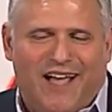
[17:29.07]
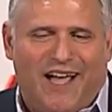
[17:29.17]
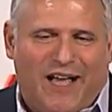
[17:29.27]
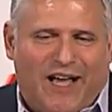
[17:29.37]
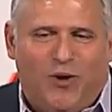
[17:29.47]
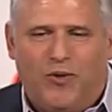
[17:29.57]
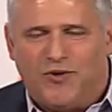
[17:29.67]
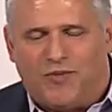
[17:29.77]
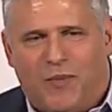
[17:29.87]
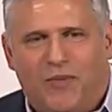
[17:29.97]
I know
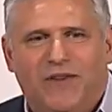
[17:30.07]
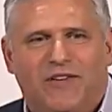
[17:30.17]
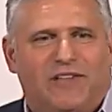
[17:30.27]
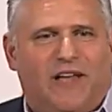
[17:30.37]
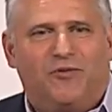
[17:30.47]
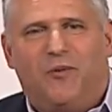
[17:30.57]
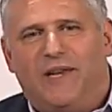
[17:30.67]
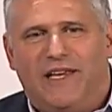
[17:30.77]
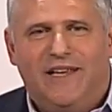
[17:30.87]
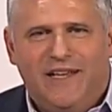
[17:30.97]
this from a previous life.
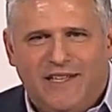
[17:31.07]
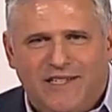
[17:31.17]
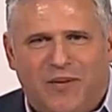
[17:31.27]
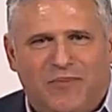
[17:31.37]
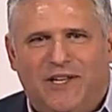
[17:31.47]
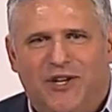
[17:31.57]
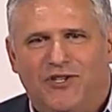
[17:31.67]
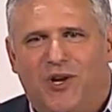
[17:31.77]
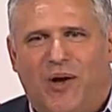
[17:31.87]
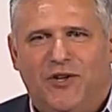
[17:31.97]
20-something years ago,